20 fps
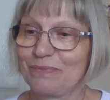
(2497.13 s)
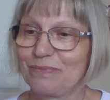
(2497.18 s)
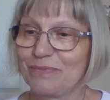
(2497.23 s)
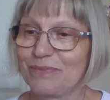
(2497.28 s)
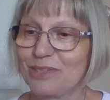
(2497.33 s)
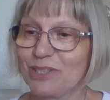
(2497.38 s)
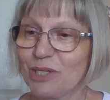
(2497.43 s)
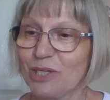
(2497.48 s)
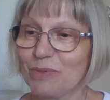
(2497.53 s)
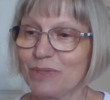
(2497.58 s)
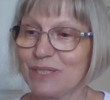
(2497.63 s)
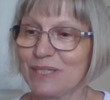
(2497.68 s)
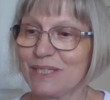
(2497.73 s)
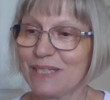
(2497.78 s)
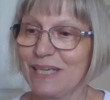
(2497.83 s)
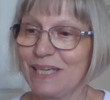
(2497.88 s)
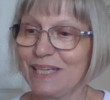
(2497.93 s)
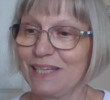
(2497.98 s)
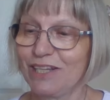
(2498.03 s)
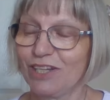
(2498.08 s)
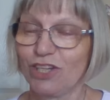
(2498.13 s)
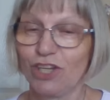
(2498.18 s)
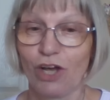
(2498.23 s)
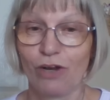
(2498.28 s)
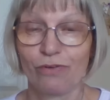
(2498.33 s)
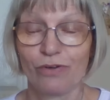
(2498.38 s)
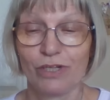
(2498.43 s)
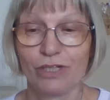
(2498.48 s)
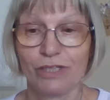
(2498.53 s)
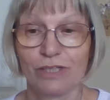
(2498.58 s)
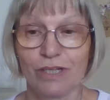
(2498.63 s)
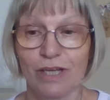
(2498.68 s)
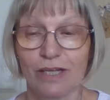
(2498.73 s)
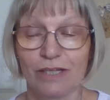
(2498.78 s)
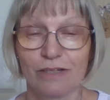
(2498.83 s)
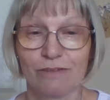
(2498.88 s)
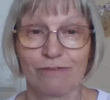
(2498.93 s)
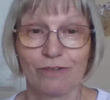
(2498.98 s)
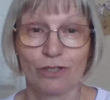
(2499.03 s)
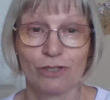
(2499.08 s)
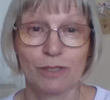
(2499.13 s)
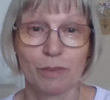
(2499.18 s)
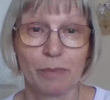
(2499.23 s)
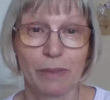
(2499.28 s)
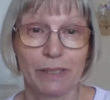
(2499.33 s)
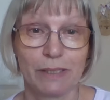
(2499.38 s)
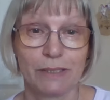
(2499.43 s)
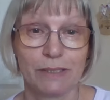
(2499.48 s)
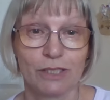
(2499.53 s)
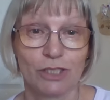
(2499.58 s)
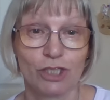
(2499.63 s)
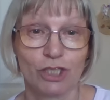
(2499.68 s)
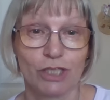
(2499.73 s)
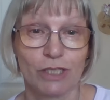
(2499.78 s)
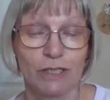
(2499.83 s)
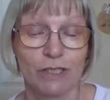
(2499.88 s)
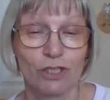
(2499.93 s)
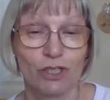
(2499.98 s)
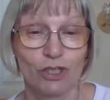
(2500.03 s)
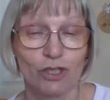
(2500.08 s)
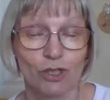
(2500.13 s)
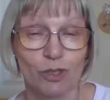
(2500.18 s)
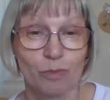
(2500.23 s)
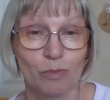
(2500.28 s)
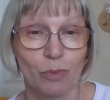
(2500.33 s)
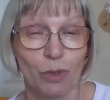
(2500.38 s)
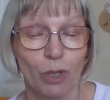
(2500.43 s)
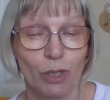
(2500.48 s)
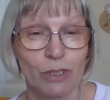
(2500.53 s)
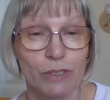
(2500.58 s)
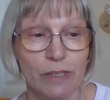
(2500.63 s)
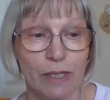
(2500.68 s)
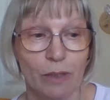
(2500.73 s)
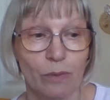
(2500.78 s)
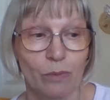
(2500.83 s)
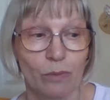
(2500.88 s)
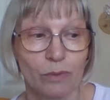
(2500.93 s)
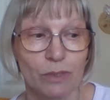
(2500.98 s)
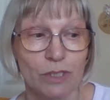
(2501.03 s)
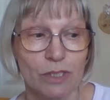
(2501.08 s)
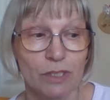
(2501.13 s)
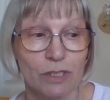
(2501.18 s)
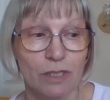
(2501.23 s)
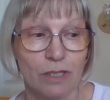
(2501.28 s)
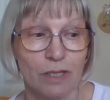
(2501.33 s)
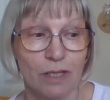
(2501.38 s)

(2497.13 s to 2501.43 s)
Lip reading: So we'll see. Lauren at Flossabilities, she's just brought out